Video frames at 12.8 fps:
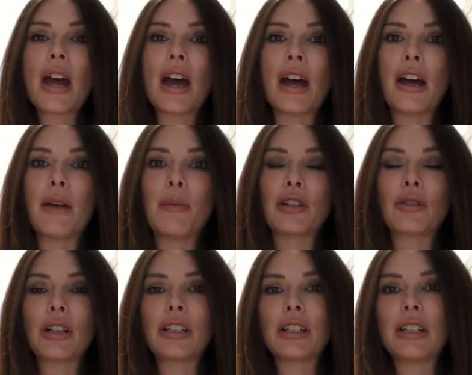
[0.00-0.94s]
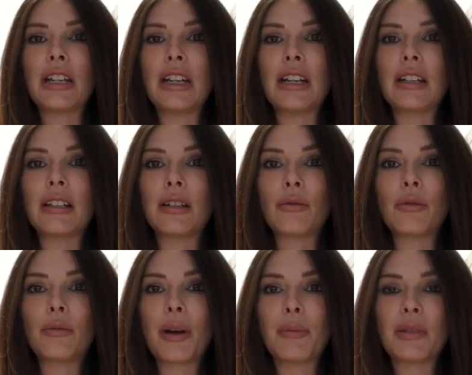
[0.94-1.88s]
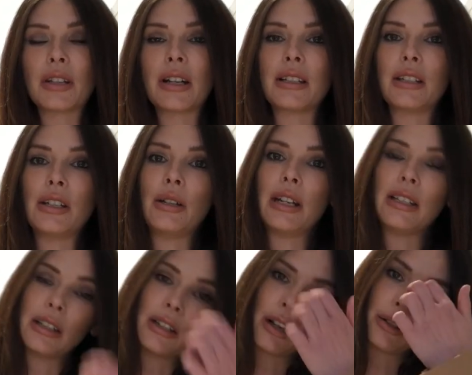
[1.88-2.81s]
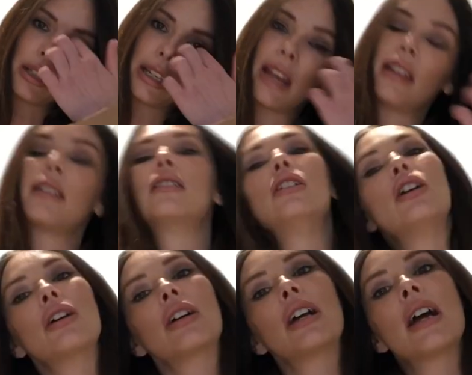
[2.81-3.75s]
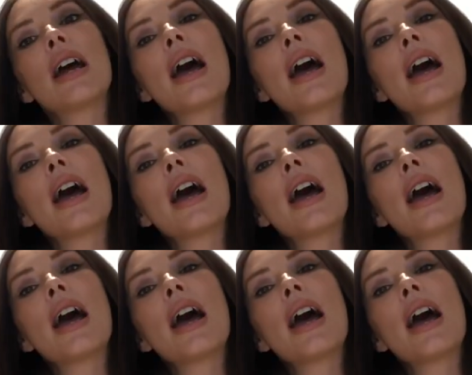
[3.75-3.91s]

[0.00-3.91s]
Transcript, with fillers: um, and straight to the all the websites that you need to know to get this look.